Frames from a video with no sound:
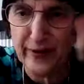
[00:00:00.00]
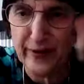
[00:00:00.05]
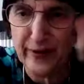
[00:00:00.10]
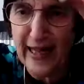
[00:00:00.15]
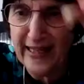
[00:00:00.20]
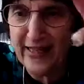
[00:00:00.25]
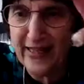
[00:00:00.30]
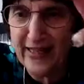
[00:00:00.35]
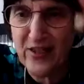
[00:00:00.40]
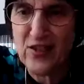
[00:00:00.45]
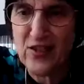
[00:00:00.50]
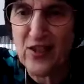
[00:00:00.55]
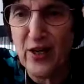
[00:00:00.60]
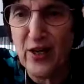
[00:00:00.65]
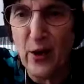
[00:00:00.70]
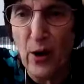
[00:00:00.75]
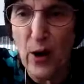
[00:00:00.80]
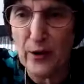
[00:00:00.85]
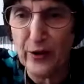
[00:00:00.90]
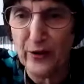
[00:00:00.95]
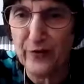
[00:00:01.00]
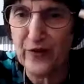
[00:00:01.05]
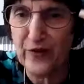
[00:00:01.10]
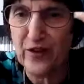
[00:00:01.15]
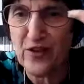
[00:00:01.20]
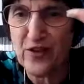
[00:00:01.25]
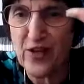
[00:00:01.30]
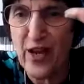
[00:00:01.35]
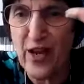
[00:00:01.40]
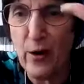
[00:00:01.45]
can like see all of
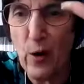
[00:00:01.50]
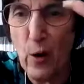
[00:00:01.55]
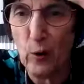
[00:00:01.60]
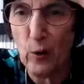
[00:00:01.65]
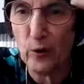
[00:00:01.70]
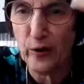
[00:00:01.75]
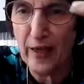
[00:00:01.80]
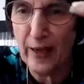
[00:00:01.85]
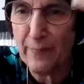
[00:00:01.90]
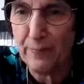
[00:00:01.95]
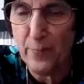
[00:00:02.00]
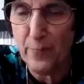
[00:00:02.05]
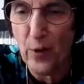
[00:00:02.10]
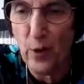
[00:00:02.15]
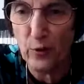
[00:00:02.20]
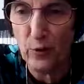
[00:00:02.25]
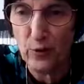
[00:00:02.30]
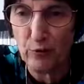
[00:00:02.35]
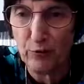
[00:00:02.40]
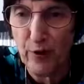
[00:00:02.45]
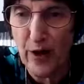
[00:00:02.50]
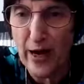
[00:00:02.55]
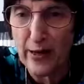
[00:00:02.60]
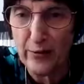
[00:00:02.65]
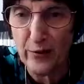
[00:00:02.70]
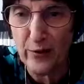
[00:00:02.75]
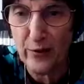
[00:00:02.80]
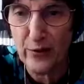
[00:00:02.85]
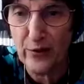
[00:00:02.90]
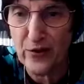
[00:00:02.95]
this. I hold up both
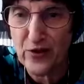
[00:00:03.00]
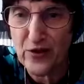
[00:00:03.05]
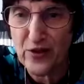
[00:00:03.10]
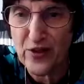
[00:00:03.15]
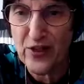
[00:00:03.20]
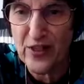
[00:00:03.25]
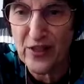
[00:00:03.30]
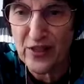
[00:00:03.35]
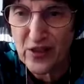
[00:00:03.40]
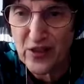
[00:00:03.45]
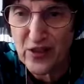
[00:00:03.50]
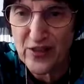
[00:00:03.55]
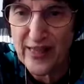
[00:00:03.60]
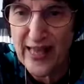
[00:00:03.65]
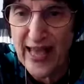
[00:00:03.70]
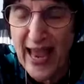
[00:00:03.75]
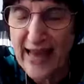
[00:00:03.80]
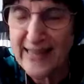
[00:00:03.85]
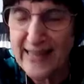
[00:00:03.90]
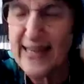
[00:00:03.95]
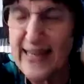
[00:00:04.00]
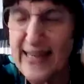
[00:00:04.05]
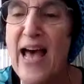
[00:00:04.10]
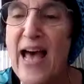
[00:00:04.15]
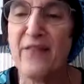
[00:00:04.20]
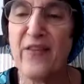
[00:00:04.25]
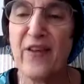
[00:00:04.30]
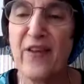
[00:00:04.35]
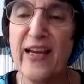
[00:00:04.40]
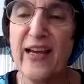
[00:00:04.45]
records, this, that.
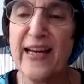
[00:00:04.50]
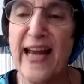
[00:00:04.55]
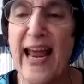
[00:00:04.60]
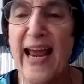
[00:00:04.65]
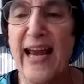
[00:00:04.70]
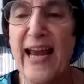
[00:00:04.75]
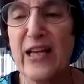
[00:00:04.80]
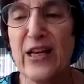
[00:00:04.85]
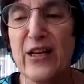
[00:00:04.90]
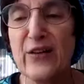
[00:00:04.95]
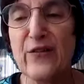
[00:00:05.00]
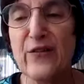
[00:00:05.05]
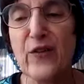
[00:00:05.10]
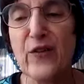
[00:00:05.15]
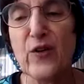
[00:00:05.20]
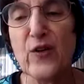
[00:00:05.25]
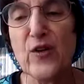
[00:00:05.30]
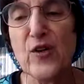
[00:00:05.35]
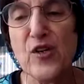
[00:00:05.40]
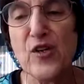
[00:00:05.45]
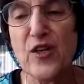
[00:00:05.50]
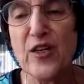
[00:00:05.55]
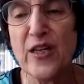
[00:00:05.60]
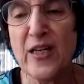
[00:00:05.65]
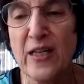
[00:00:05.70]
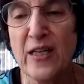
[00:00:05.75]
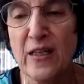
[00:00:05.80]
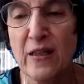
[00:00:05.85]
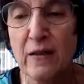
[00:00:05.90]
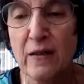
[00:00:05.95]
The Canadian
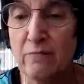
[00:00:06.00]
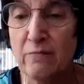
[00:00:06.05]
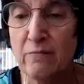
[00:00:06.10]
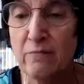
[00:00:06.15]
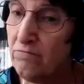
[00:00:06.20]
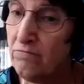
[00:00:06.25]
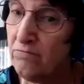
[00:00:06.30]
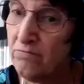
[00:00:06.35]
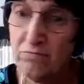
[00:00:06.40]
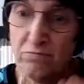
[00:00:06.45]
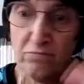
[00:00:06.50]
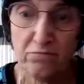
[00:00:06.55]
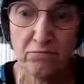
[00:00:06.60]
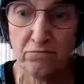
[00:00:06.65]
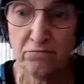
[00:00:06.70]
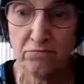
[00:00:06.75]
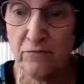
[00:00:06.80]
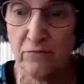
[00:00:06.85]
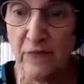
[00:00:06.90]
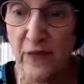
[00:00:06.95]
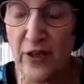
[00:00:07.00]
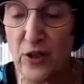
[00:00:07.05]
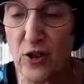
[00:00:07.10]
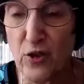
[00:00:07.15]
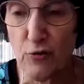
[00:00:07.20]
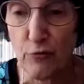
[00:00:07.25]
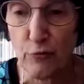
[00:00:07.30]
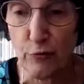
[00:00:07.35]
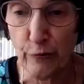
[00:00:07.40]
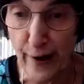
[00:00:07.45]
version,
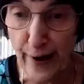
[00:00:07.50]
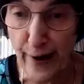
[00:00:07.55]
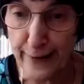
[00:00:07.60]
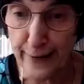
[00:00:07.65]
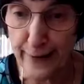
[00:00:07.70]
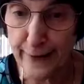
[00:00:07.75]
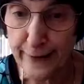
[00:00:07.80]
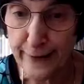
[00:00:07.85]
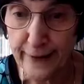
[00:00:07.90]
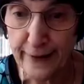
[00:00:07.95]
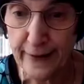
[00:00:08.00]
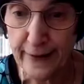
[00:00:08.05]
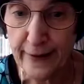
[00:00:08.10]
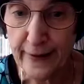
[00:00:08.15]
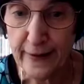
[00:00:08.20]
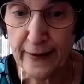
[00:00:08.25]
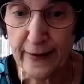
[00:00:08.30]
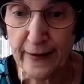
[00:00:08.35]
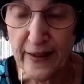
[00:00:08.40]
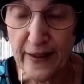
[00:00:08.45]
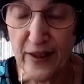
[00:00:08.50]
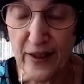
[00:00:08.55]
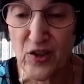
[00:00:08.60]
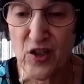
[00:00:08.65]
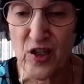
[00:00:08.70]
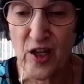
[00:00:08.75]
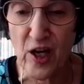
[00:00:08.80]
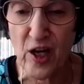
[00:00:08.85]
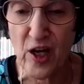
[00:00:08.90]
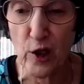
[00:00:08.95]
it's red.
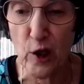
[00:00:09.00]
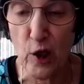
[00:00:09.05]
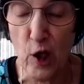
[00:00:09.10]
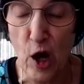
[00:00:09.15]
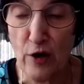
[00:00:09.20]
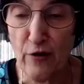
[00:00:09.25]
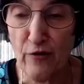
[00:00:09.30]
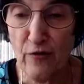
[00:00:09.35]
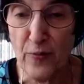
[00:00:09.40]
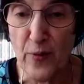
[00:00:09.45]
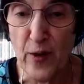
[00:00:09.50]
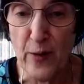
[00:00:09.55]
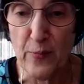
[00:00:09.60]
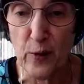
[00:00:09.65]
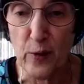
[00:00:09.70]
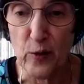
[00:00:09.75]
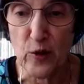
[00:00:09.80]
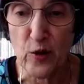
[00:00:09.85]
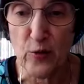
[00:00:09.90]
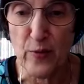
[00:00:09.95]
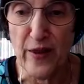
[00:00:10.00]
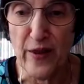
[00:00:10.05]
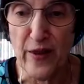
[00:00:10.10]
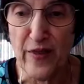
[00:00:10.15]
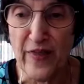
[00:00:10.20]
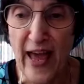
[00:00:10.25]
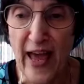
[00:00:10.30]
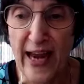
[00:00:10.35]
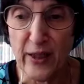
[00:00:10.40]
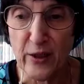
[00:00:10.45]
It's got a lot of people to be
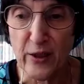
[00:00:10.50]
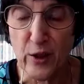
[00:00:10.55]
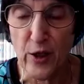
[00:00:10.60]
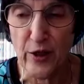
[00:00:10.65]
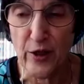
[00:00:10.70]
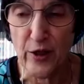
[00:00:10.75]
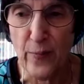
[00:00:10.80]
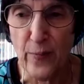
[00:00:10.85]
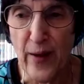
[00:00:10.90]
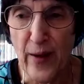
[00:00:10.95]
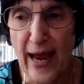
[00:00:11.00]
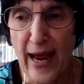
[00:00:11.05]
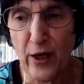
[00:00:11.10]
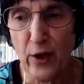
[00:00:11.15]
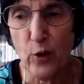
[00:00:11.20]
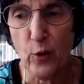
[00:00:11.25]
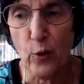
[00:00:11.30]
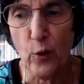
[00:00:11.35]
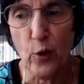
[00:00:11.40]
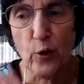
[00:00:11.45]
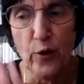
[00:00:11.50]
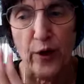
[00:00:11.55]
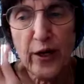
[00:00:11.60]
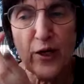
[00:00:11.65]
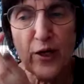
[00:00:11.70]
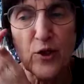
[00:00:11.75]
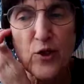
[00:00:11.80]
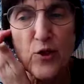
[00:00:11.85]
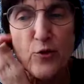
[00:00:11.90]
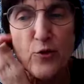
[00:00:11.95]
thanked on the back who were
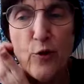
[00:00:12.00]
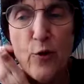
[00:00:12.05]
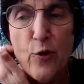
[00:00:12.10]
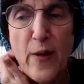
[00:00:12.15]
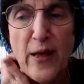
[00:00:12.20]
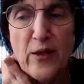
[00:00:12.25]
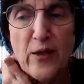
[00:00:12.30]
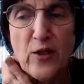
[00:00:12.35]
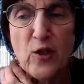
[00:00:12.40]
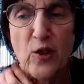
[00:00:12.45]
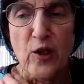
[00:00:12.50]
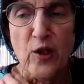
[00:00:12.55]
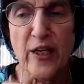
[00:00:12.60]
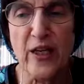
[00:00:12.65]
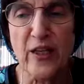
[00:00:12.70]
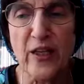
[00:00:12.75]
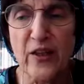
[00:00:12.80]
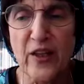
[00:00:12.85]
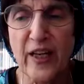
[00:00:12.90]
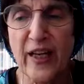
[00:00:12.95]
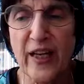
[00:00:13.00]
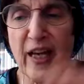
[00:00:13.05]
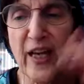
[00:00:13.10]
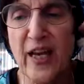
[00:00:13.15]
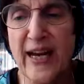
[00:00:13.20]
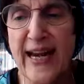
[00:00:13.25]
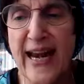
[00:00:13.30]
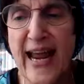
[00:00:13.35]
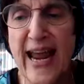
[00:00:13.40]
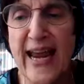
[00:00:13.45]
instrumental in the
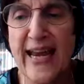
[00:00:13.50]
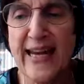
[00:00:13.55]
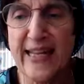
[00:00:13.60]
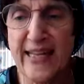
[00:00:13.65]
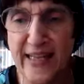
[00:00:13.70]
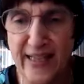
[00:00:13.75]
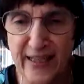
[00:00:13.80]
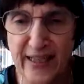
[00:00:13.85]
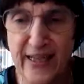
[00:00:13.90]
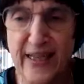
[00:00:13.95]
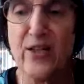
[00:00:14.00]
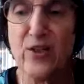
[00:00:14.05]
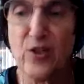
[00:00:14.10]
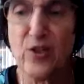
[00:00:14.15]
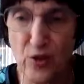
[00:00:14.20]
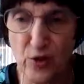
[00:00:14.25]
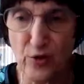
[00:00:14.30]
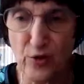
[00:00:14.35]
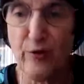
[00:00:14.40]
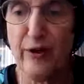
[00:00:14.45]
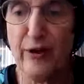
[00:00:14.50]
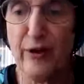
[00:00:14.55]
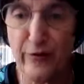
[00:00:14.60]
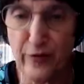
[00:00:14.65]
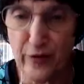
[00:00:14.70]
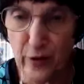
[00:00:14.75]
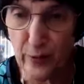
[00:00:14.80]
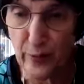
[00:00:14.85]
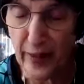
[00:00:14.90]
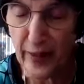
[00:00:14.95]
Canadian history
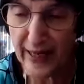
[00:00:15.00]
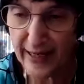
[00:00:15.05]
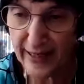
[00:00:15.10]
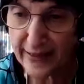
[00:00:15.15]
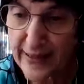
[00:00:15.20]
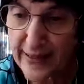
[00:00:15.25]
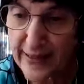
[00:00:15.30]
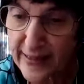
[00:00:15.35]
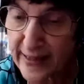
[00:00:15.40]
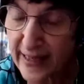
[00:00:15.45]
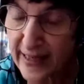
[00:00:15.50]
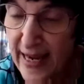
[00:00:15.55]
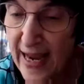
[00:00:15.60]
of the band.